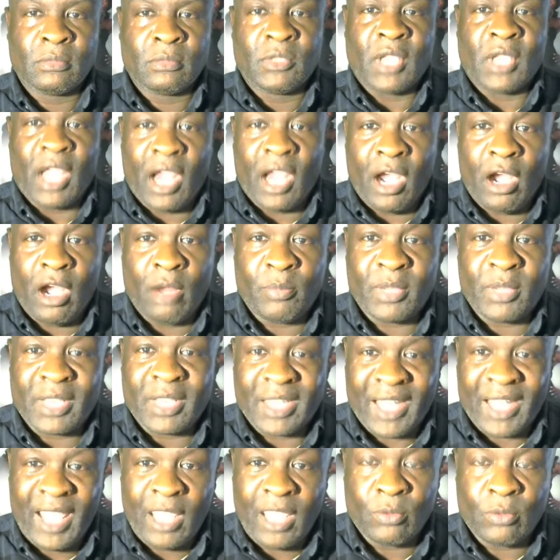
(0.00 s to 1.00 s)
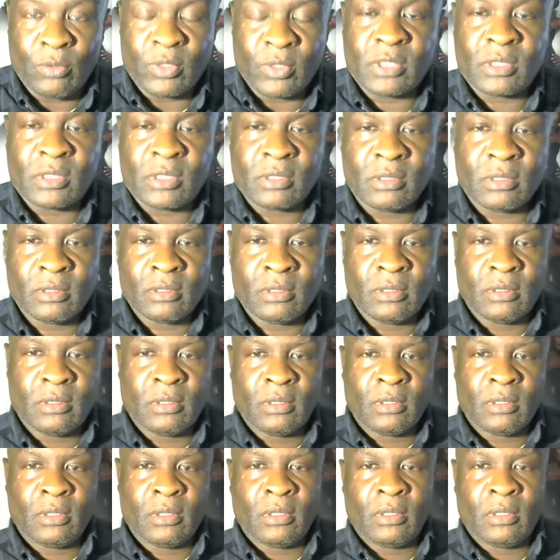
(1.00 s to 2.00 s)
the Arabic language,
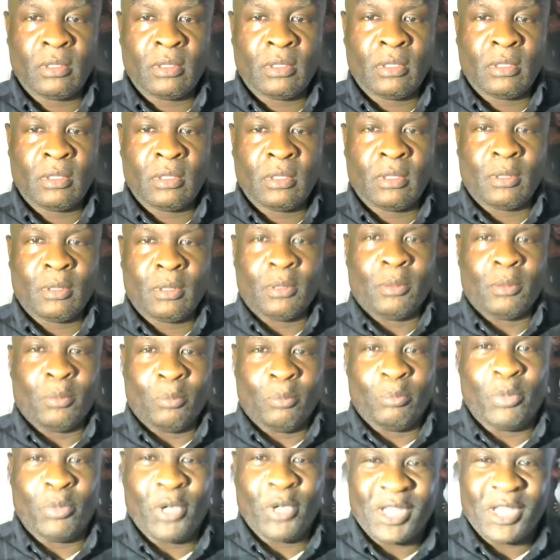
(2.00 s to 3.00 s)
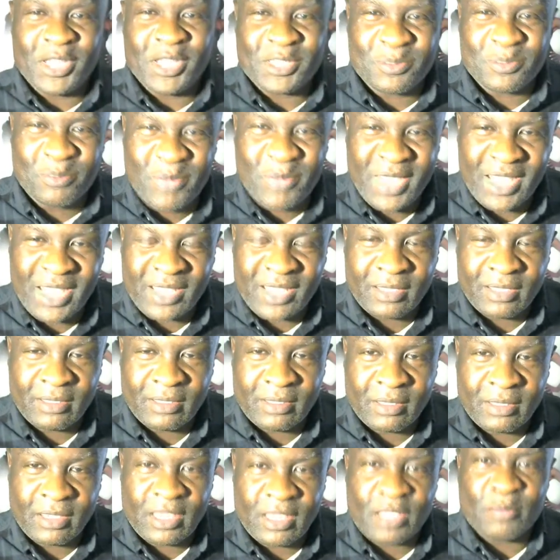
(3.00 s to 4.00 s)
but it's me,
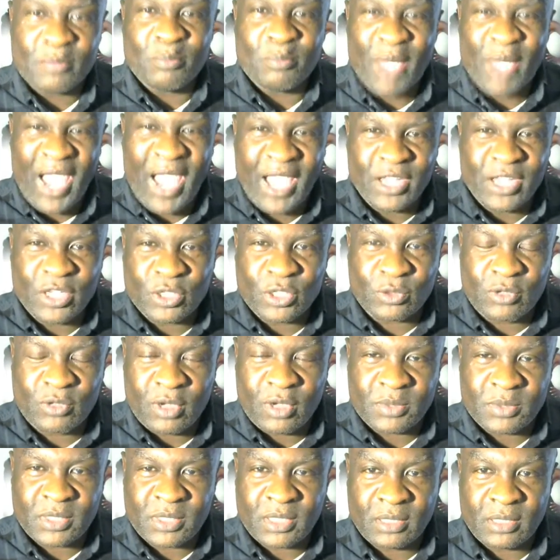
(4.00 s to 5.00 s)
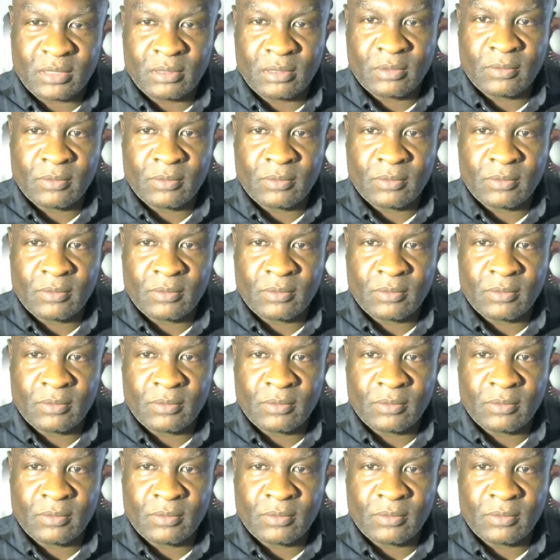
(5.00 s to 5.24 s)
my description.